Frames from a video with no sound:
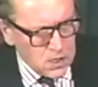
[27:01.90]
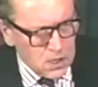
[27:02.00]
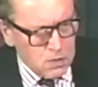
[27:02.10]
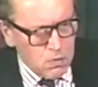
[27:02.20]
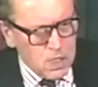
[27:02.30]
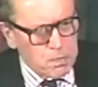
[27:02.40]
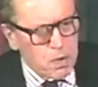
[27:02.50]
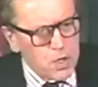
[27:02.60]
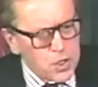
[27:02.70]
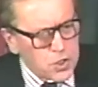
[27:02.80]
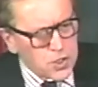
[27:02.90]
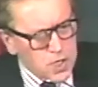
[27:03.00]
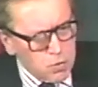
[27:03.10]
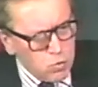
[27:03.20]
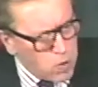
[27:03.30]
And when a politician
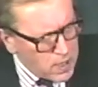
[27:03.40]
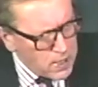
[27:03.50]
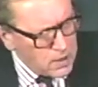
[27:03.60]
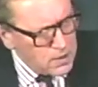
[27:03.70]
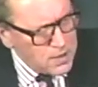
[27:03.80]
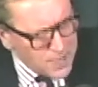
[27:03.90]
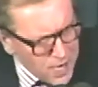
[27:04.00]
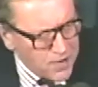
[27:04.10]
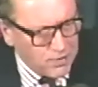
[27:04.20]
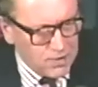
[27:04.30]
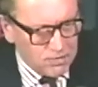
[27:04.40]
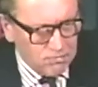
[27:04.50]
says, well, David,